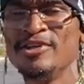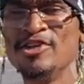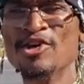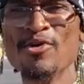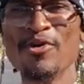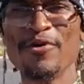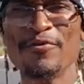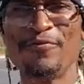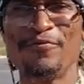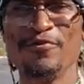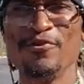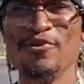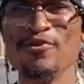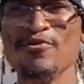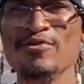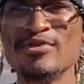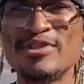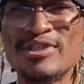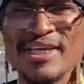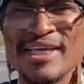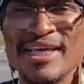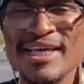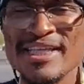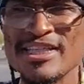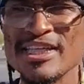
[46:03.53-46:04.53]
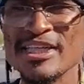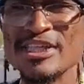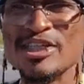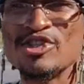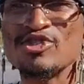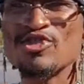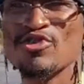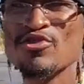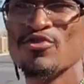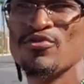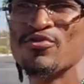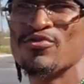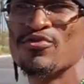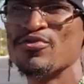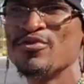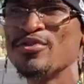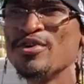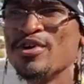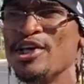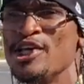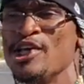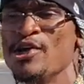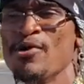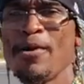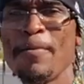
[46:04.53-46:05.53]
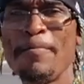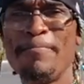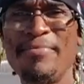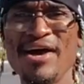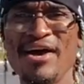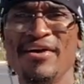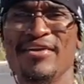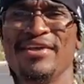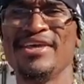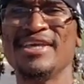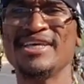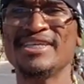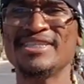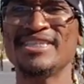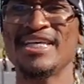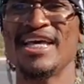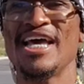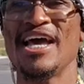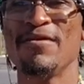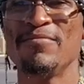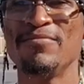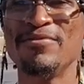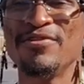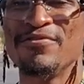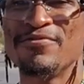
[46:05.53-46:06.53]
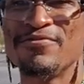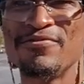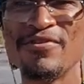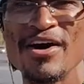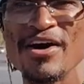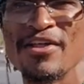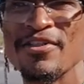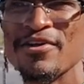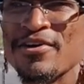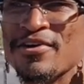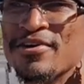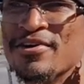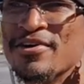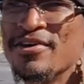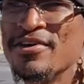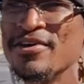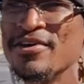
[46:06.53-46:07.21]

You refuse to get this truth. You rebelled against the Heavenly Father.